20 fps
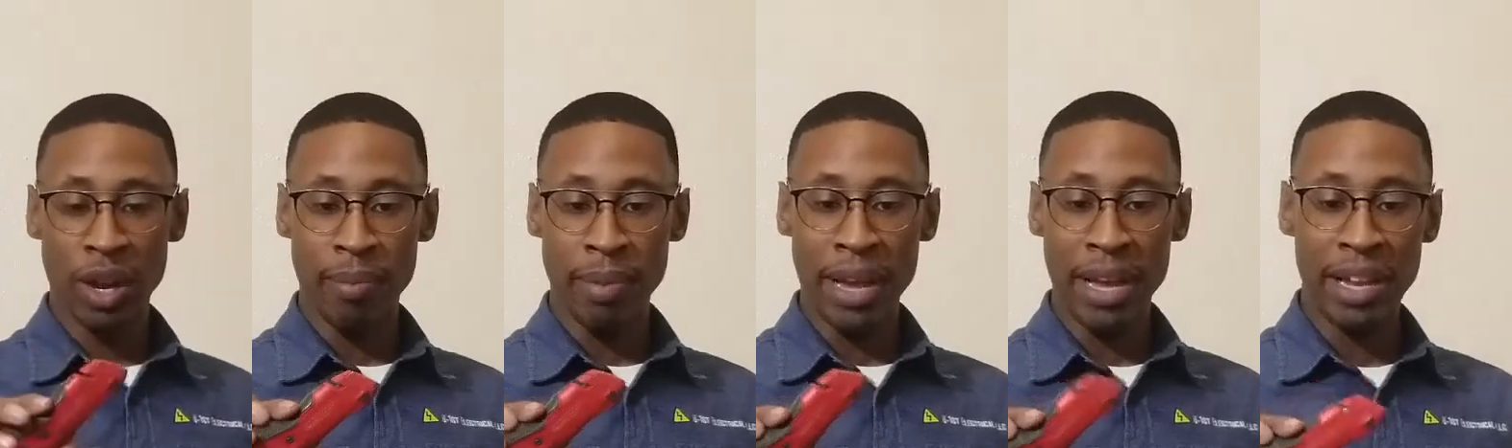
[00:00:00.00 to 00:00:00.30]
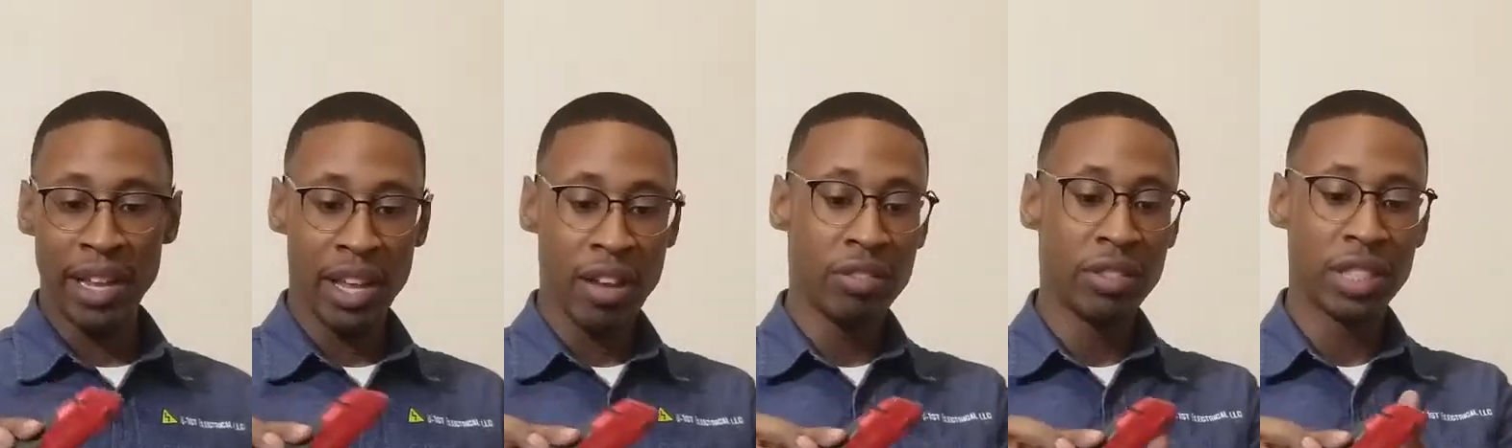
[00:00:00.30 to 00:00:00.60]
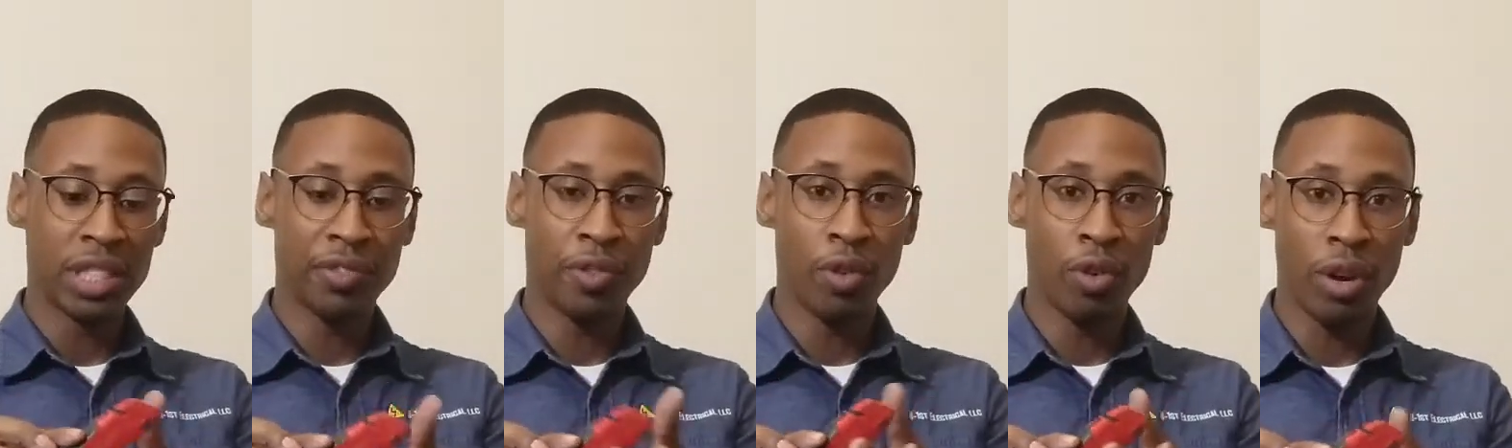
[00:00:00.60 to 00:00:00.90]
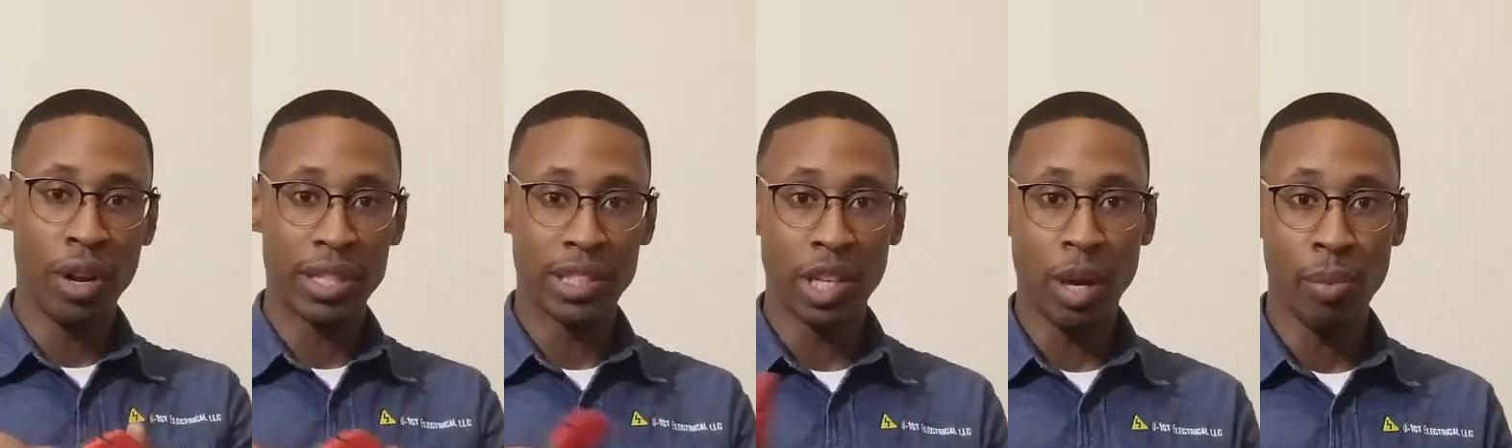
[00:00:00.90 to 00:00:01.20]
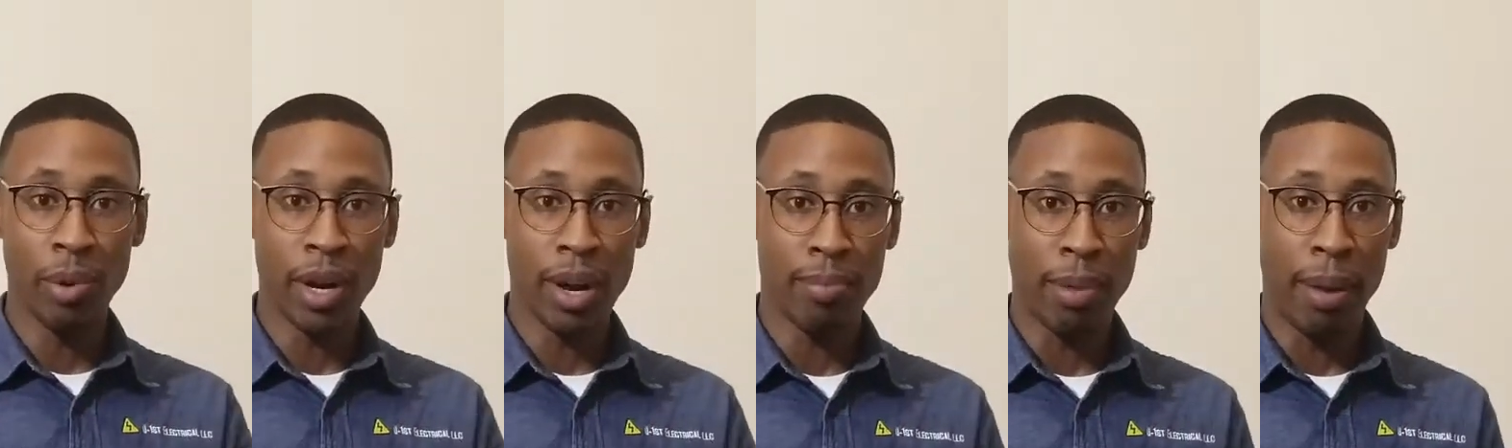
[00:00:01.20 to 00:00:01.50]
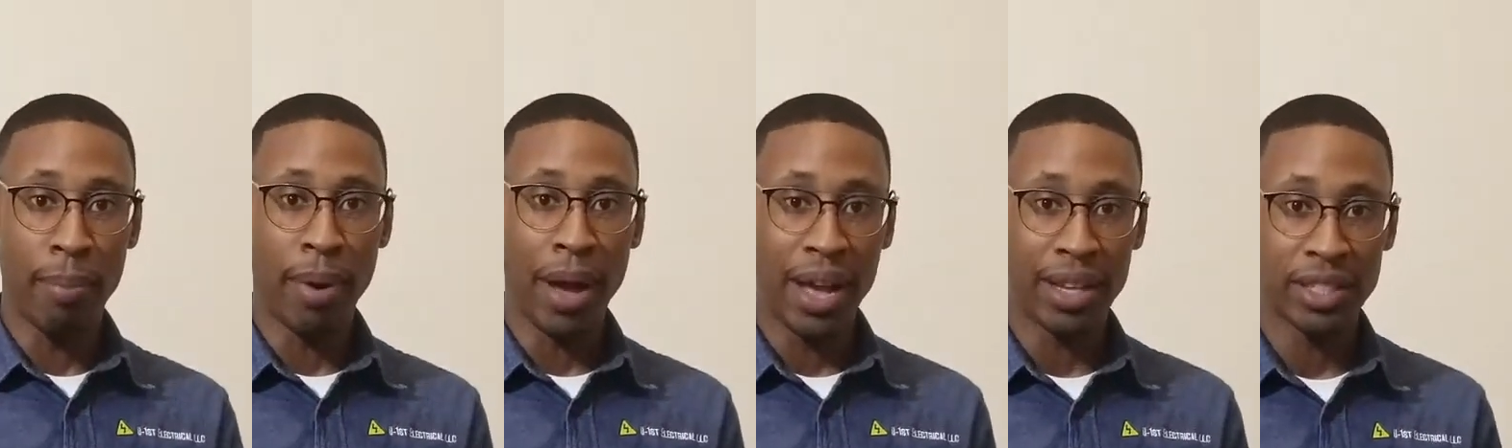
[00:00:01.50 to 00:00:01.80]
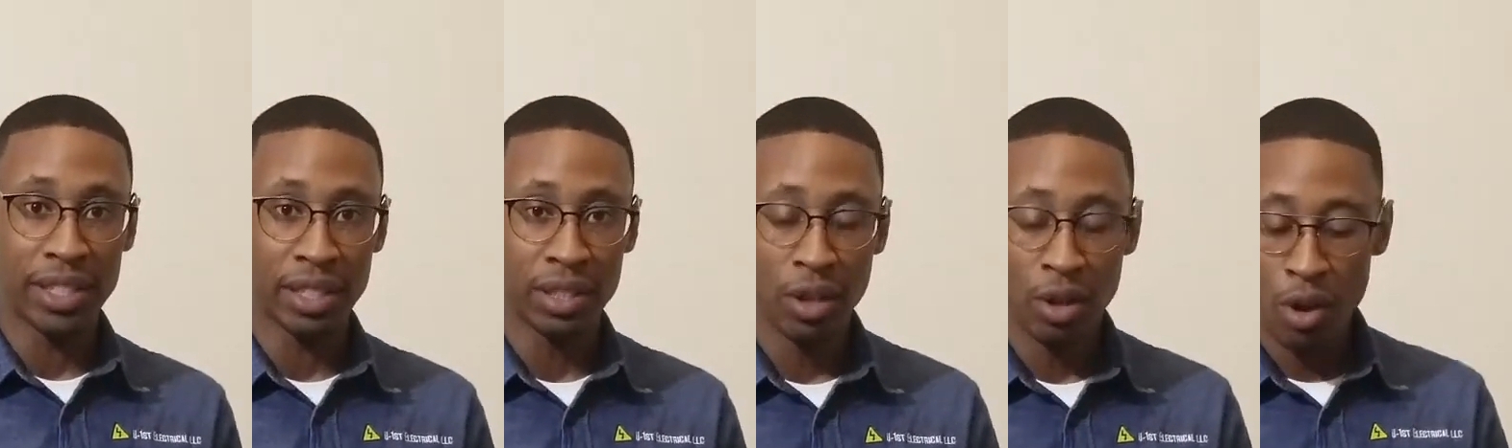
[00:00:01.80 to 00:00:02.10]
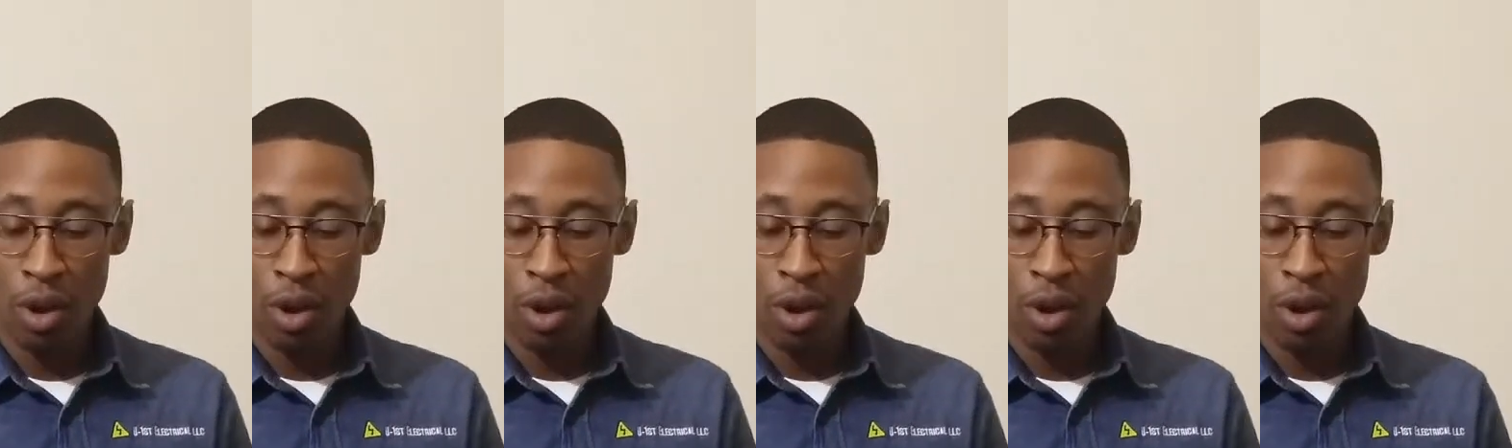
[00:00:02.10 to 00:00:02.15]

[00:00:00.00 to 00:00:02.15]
mainly use this for, is open up my boxes,